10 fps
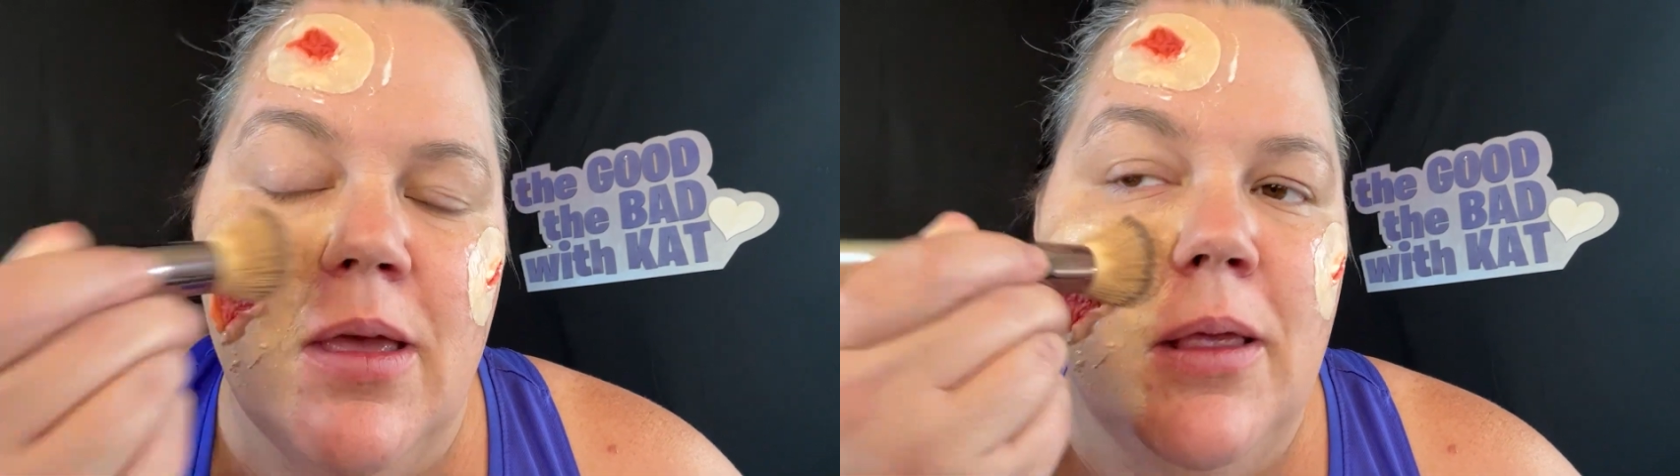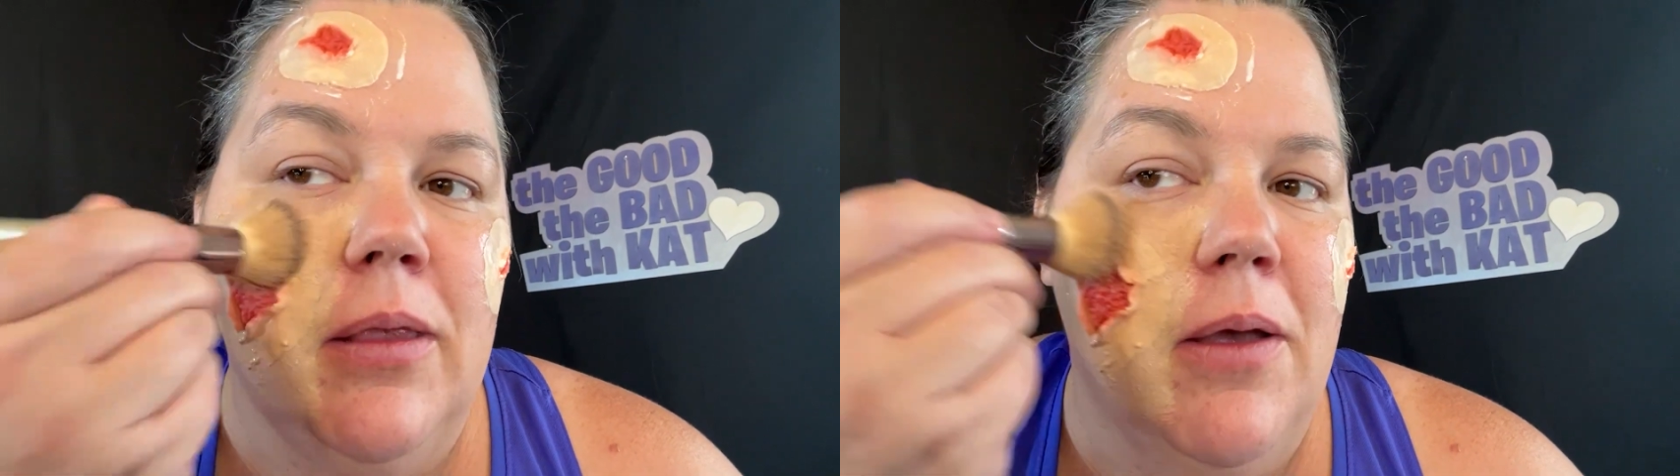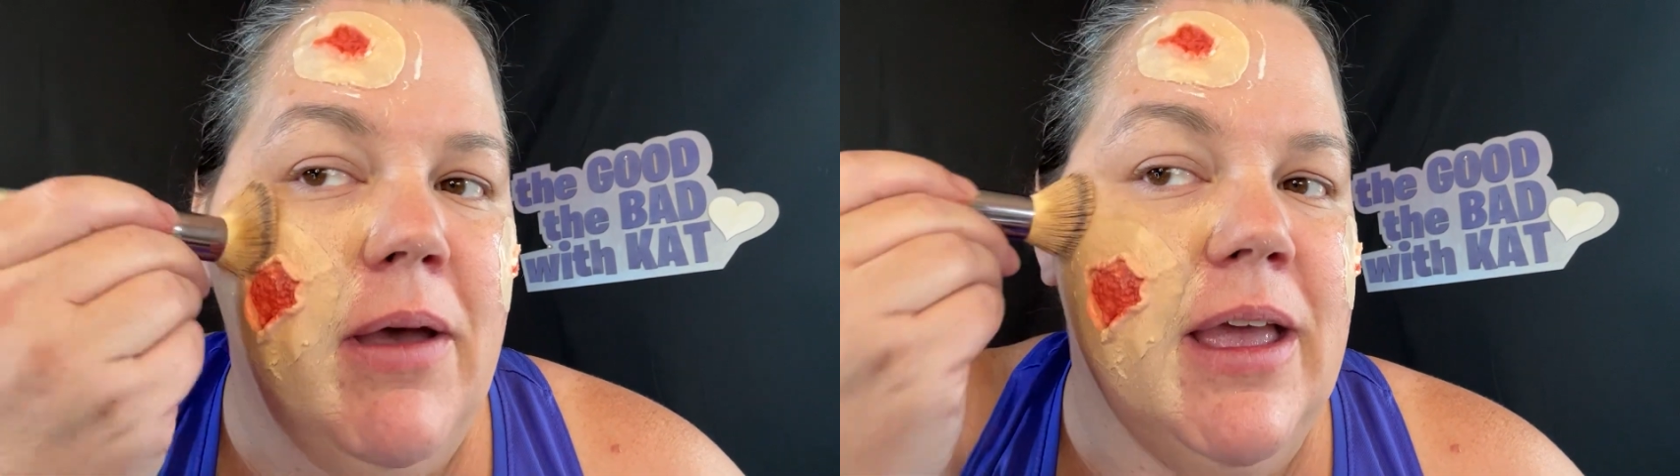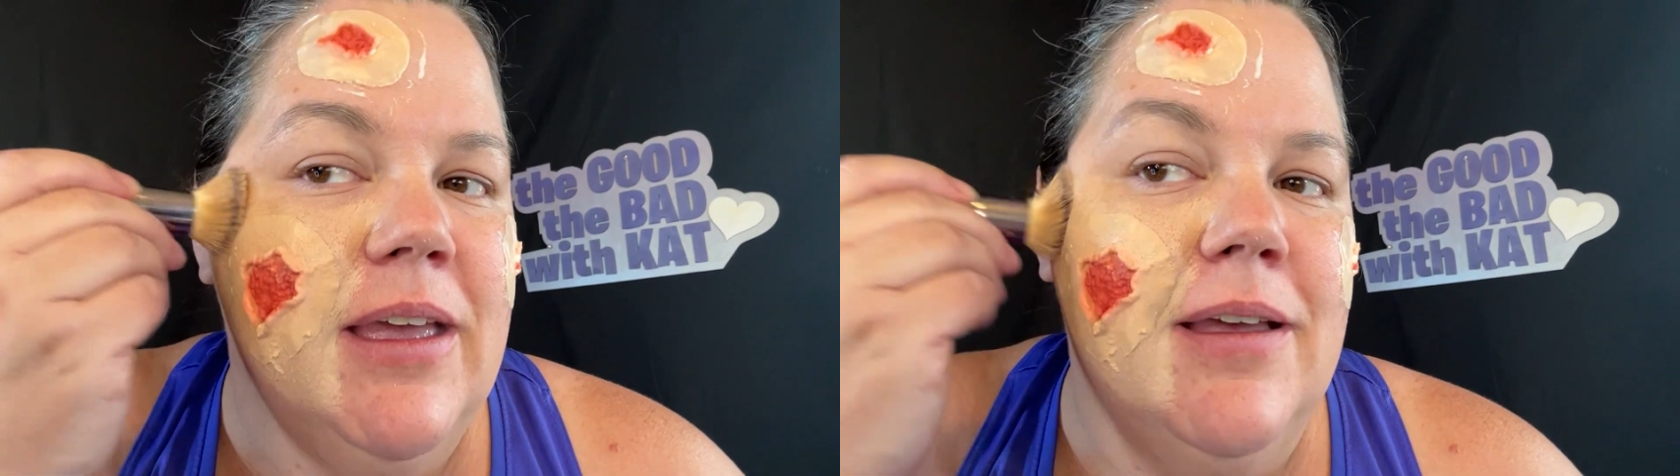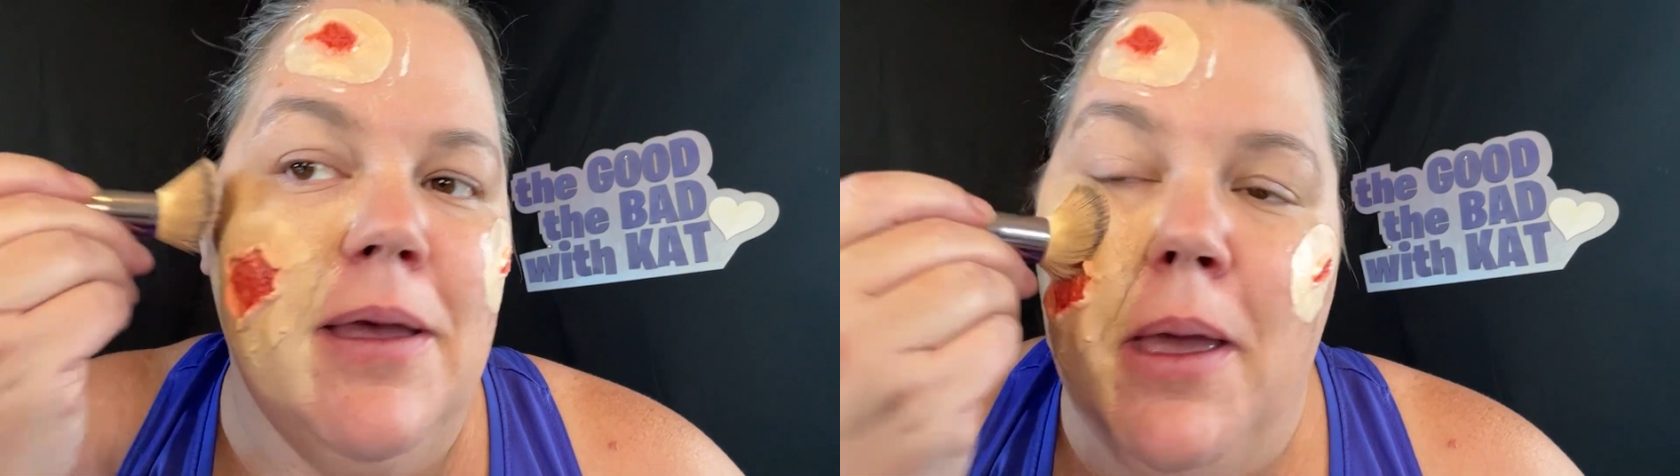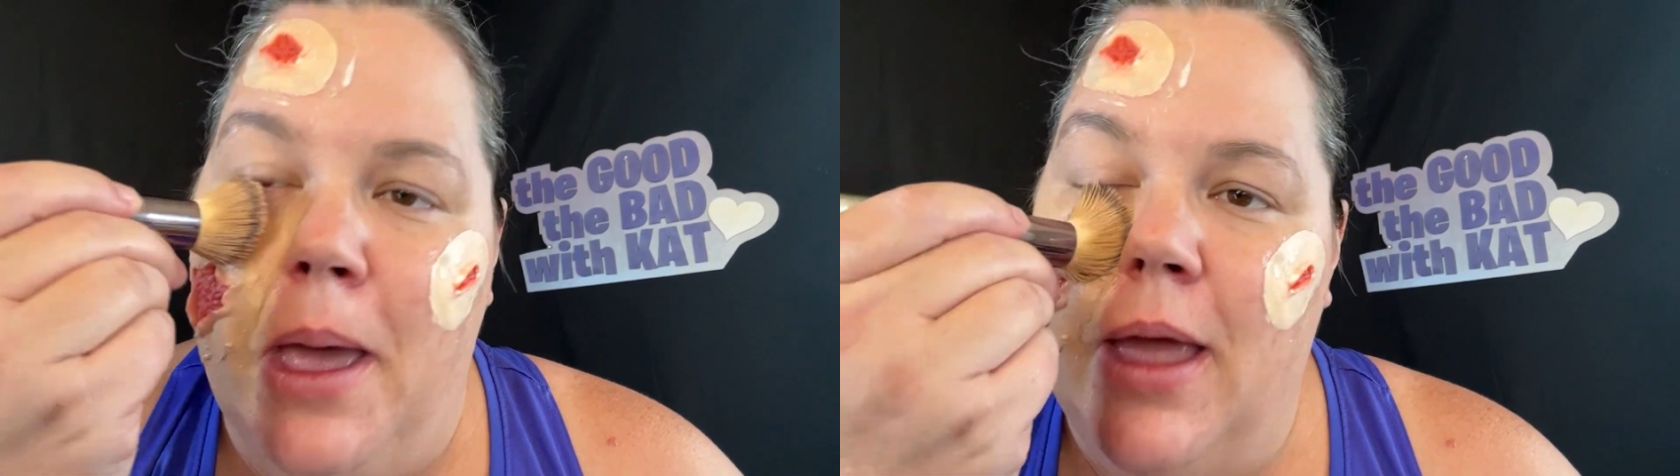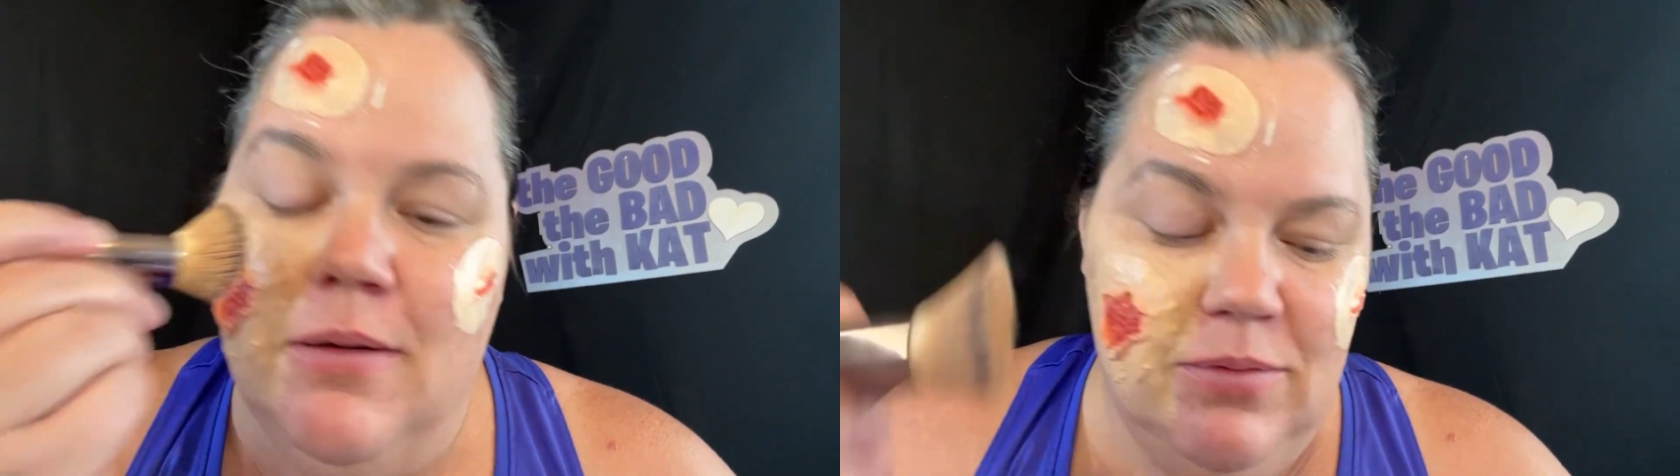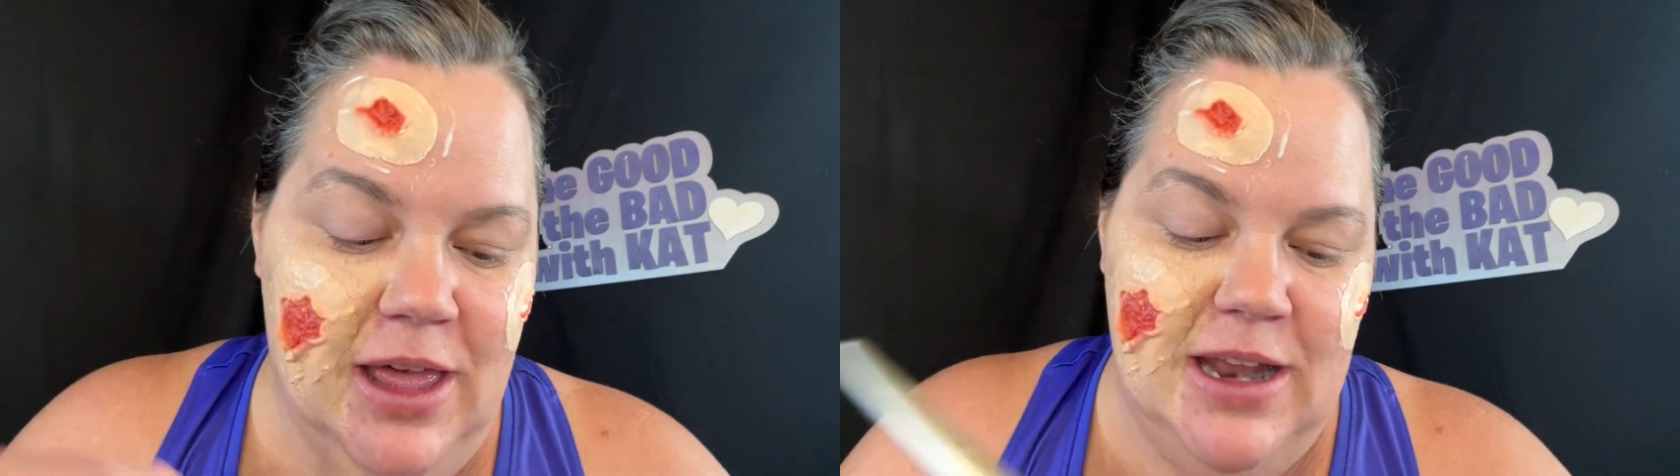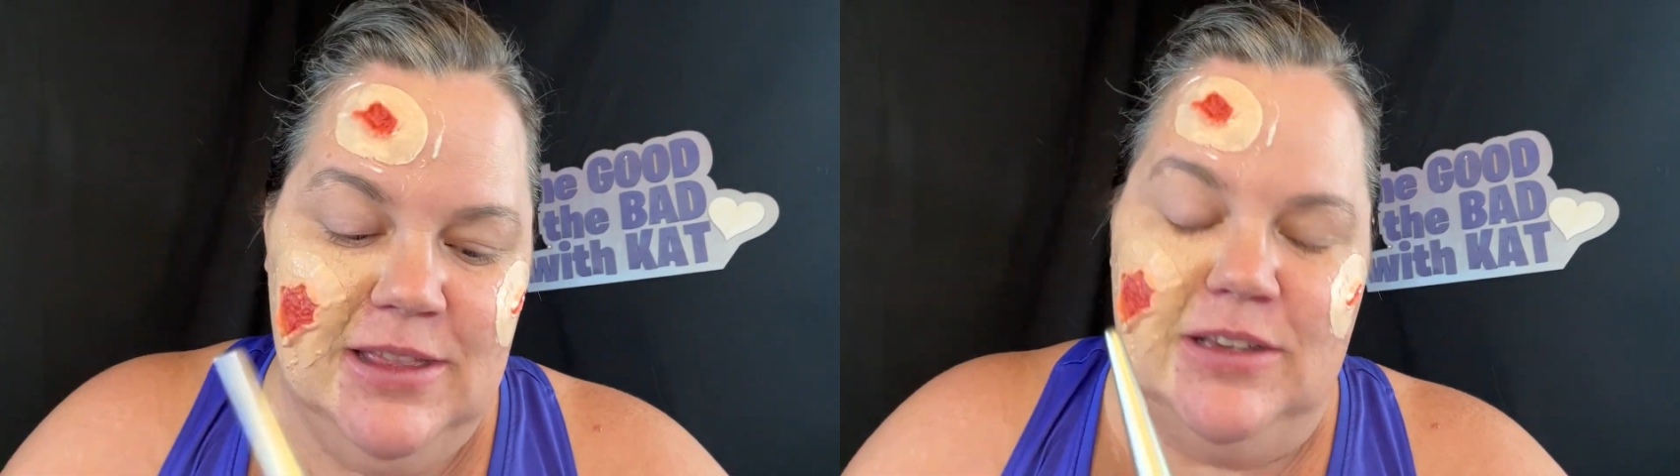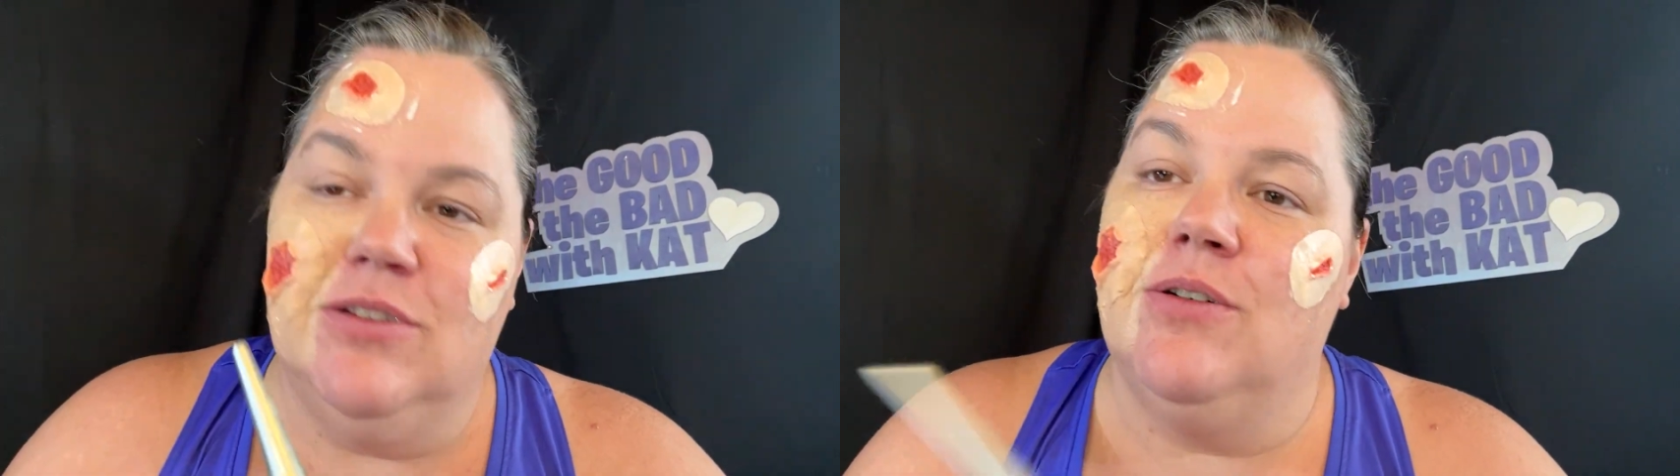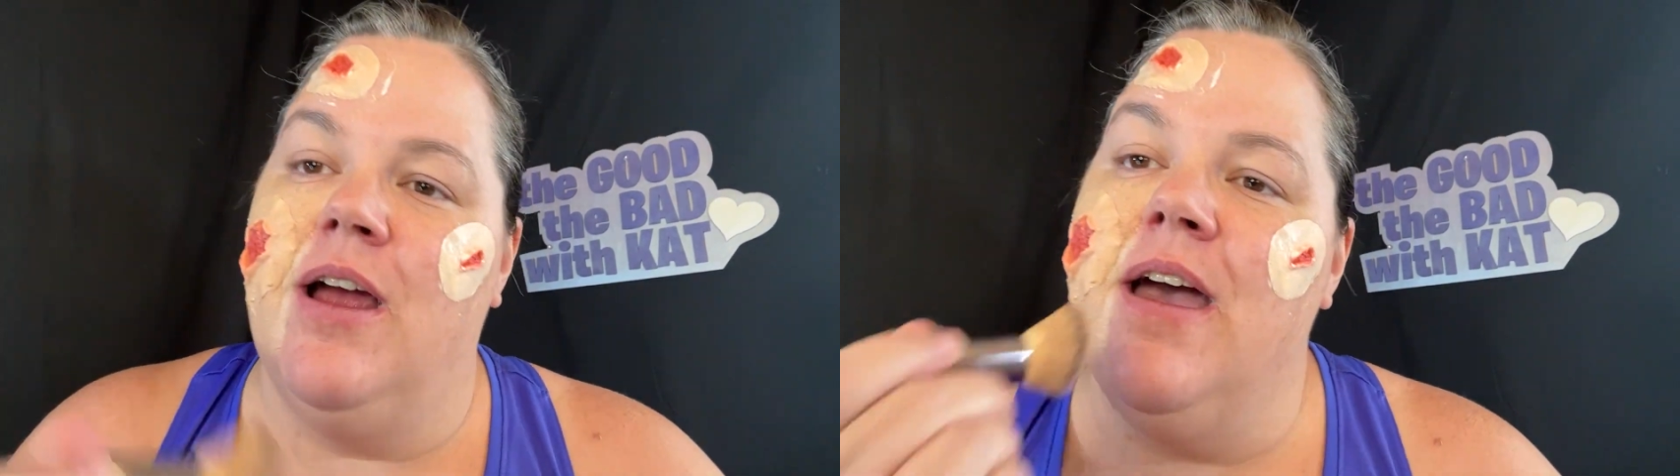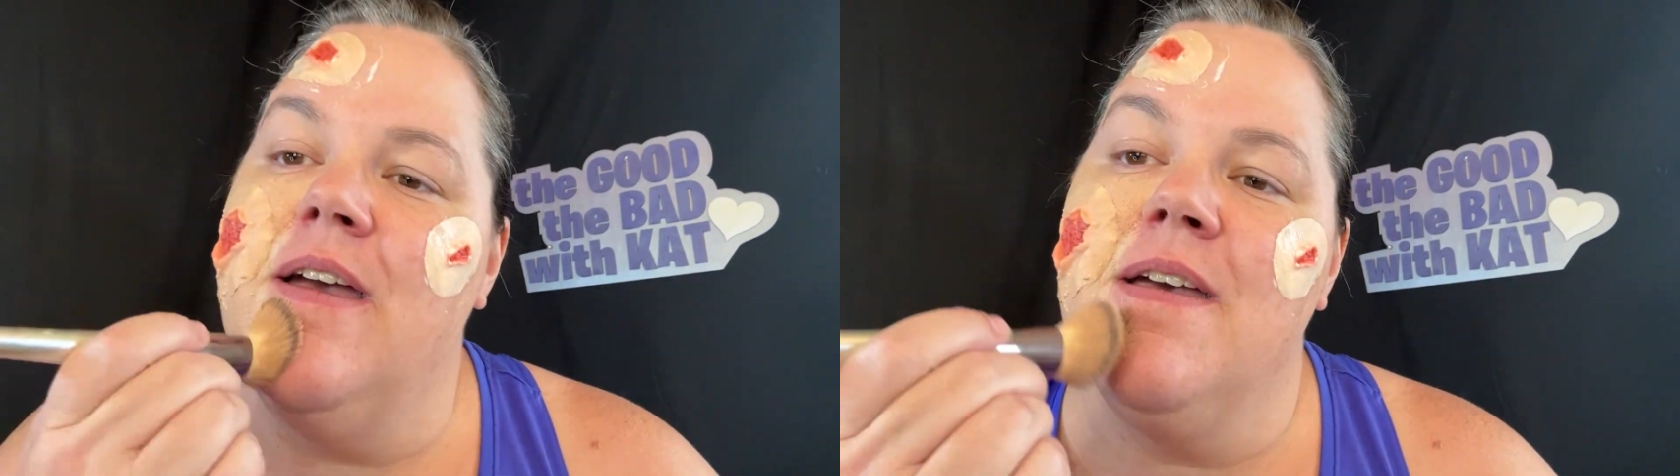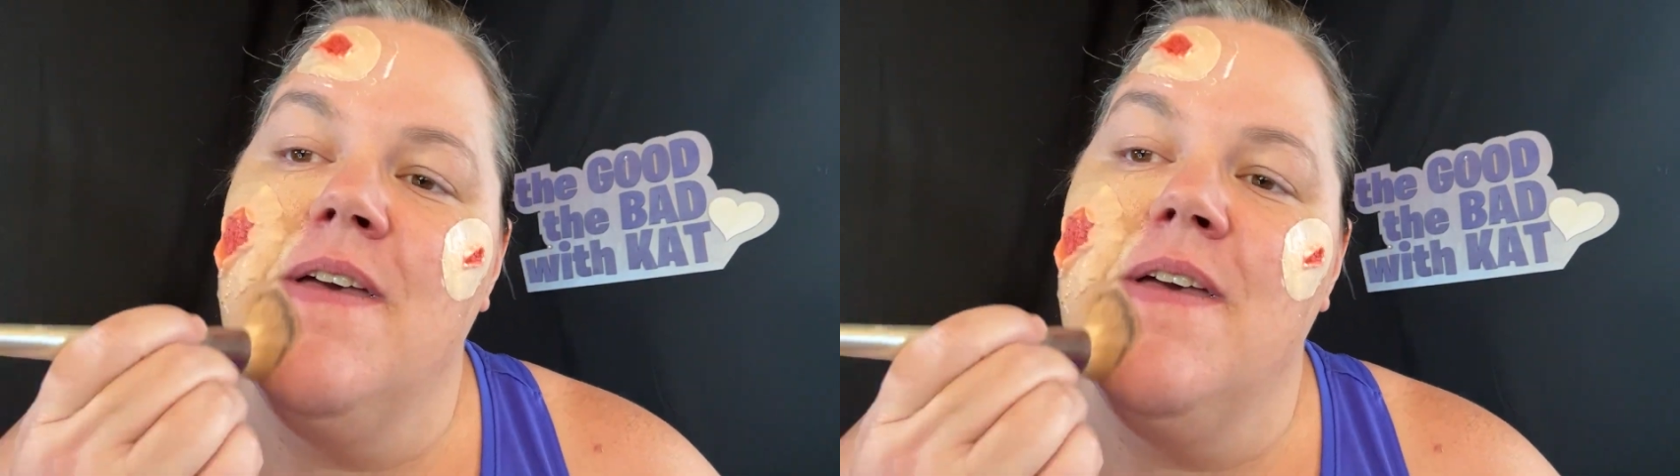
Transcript: So like letting this dry.